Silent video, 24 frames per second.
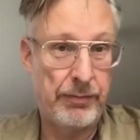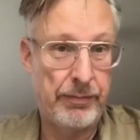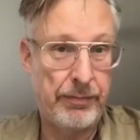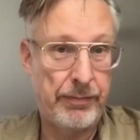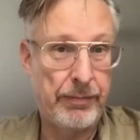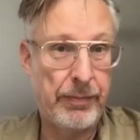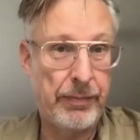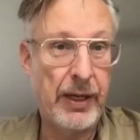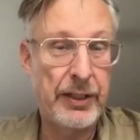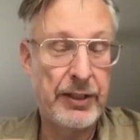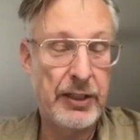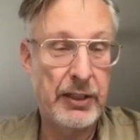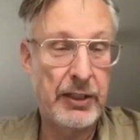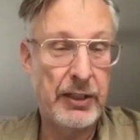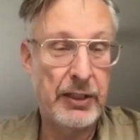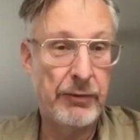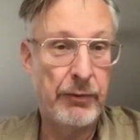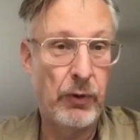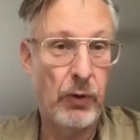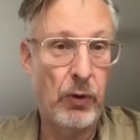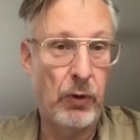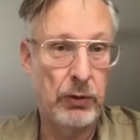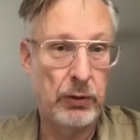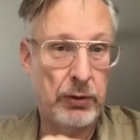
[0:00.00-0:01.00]
by
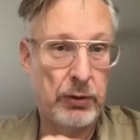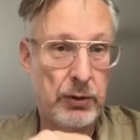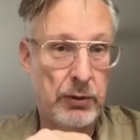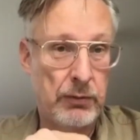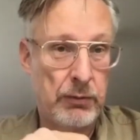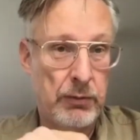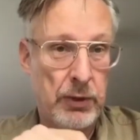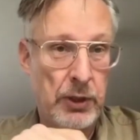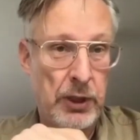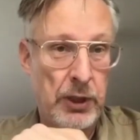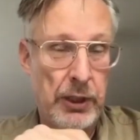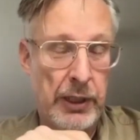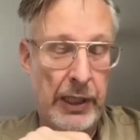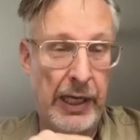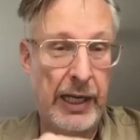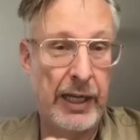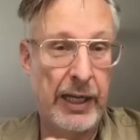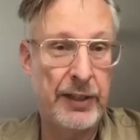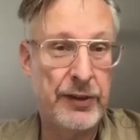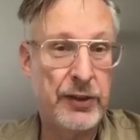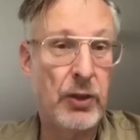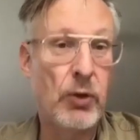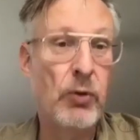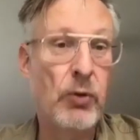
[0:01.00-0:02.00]
default and
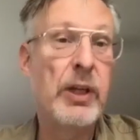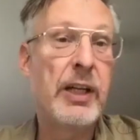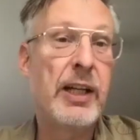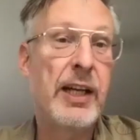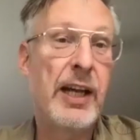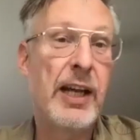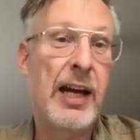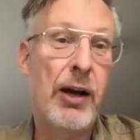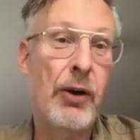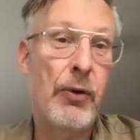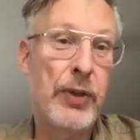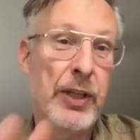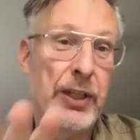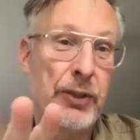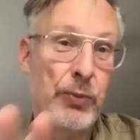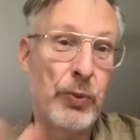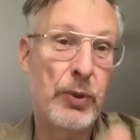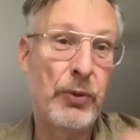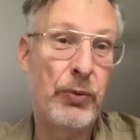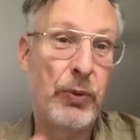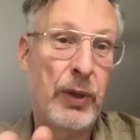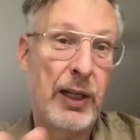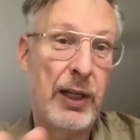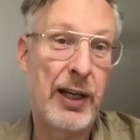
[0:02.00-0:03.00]
it's only now that we
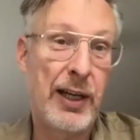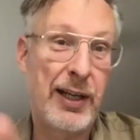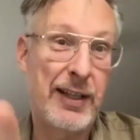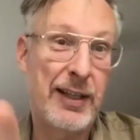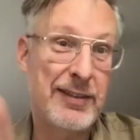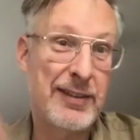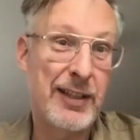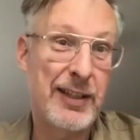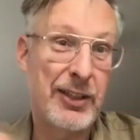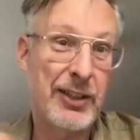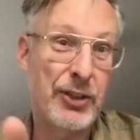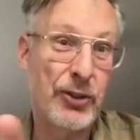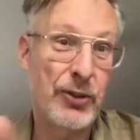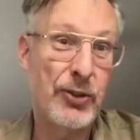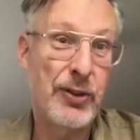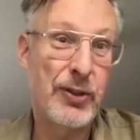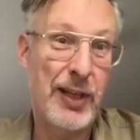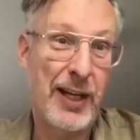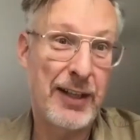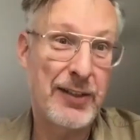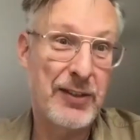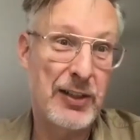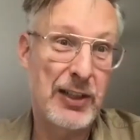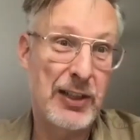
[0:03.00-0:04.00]
realize that you can
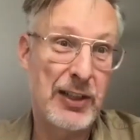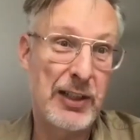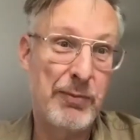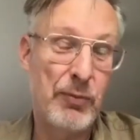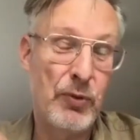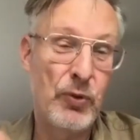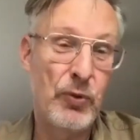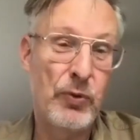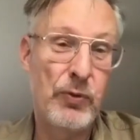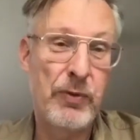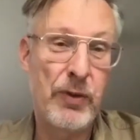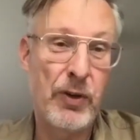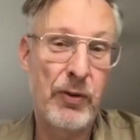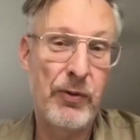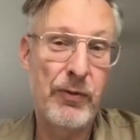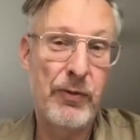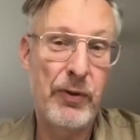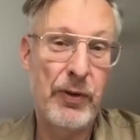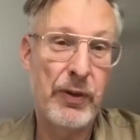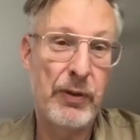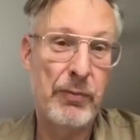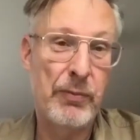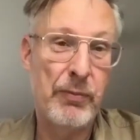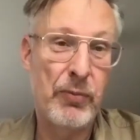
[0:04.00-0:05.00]
actually move over
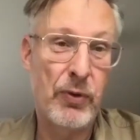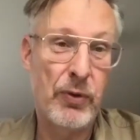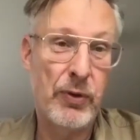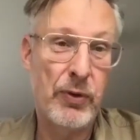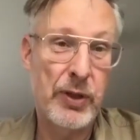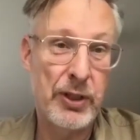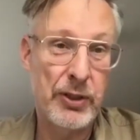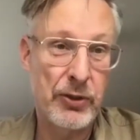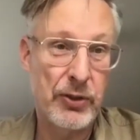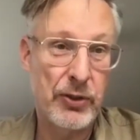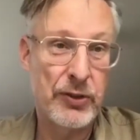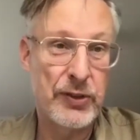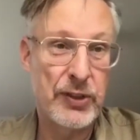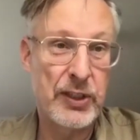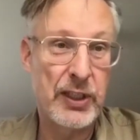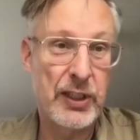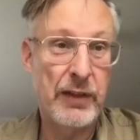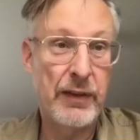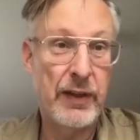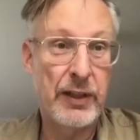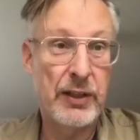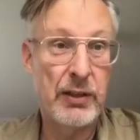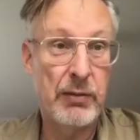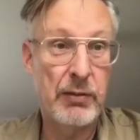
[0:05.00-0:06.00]
the border you can say
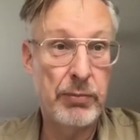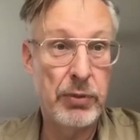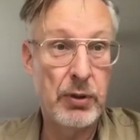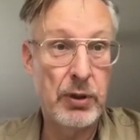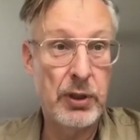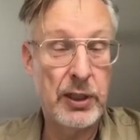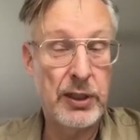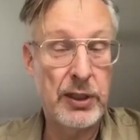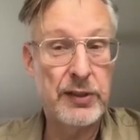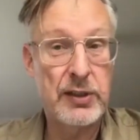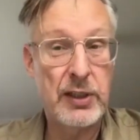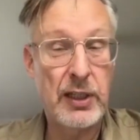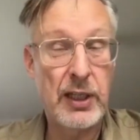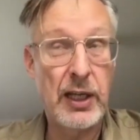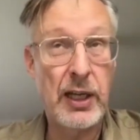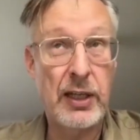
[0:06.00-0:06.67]
that a book is